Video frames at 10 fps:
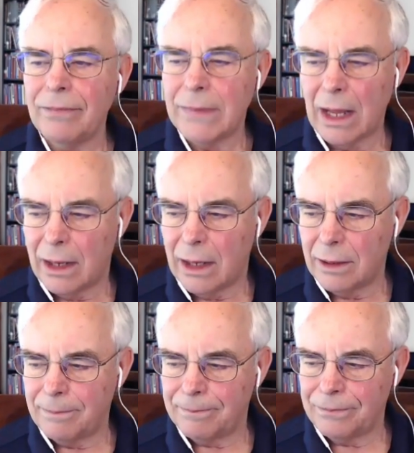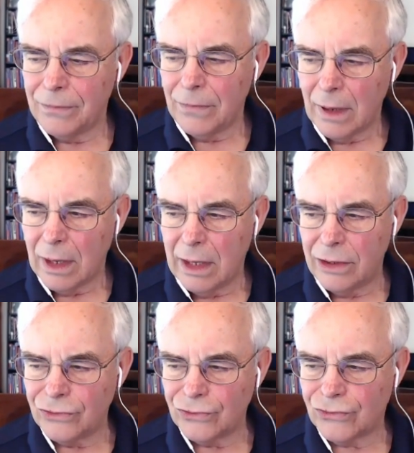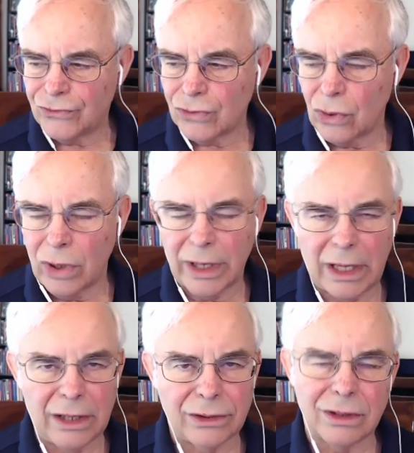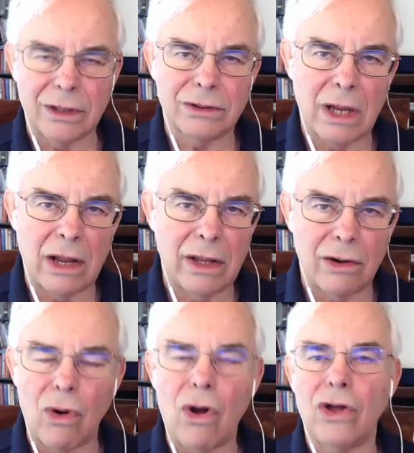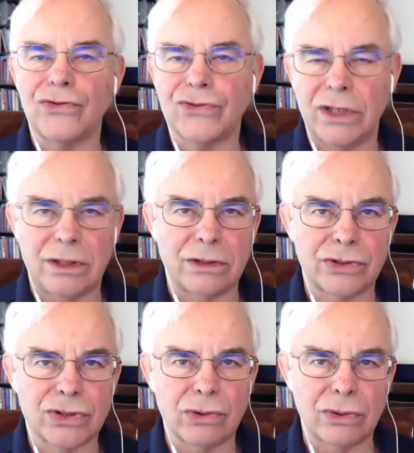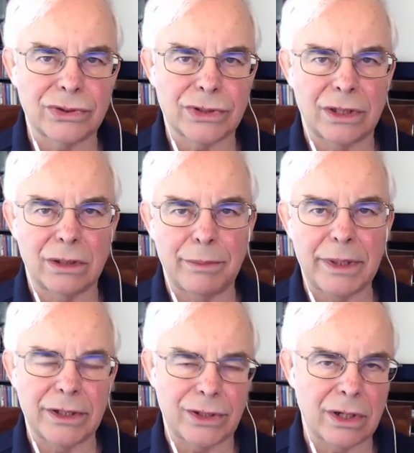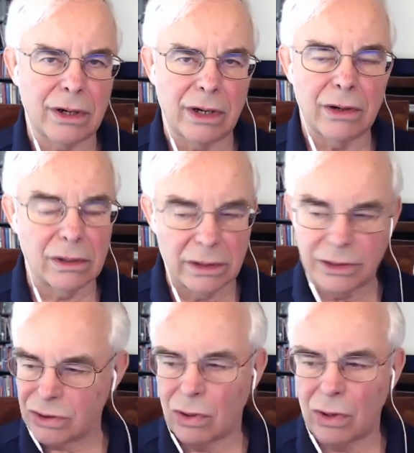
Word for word: um, is taught in the. in all senior schools in the military, or at least all